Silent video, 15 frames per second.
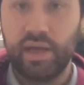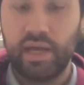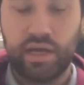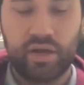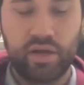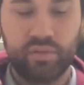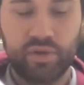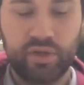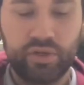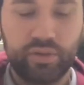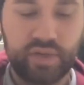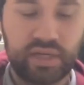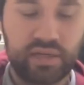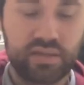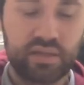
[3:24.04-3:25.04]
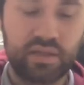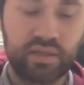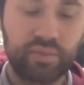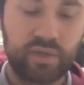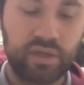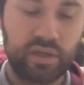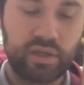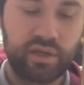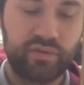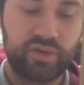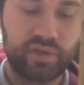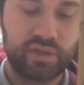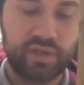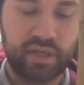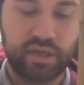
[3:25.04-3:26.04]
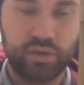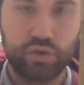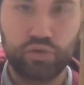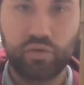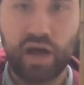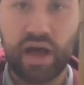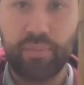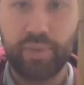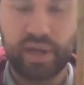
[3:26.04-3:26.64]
And all I'm going to do with this is I'm going to give it a slight drop